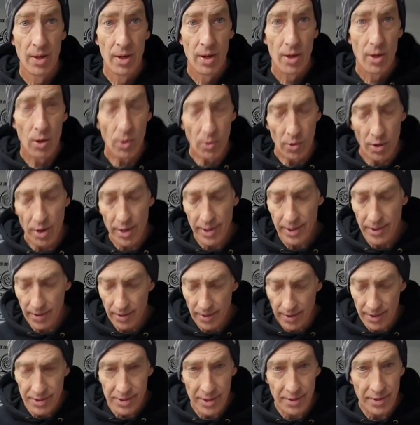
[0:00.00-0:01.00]
Alrighty
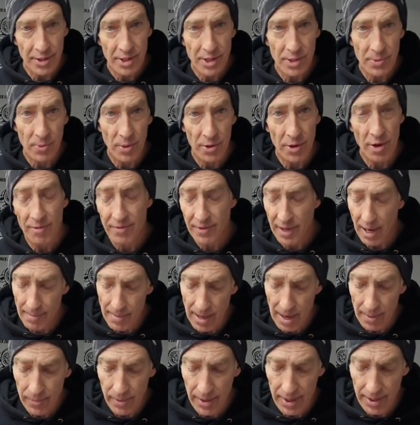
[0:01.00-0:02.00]
guys, so this is what I've come
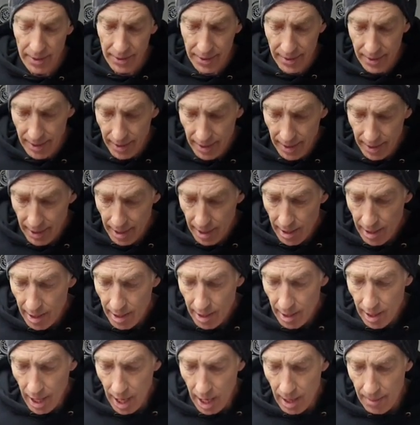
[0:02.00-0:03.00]
up with.
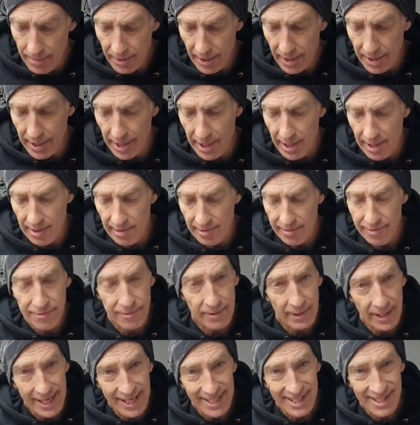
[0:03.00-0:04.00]
I'm going to
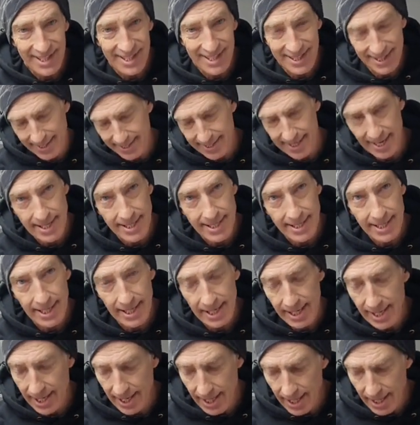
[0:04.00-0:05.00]
flex the center
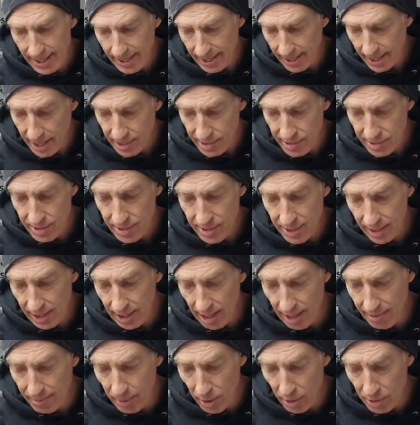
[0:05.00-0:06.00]
here. It's, the
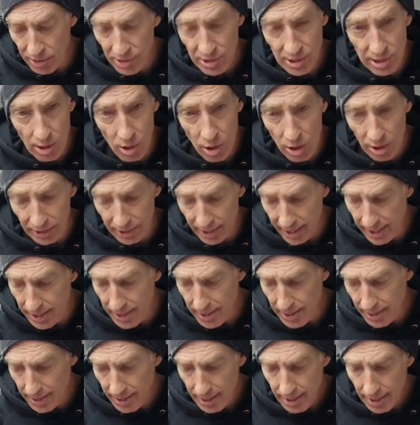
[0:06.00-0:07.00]
glove box is locked
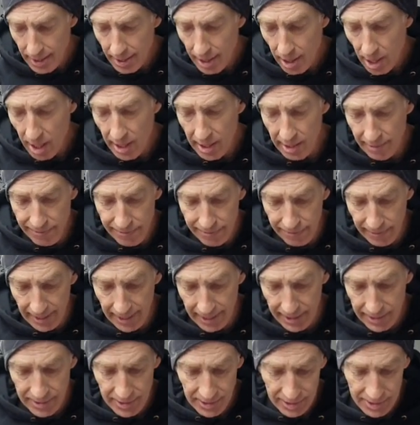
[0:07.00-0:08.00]
in. I'm going to flex the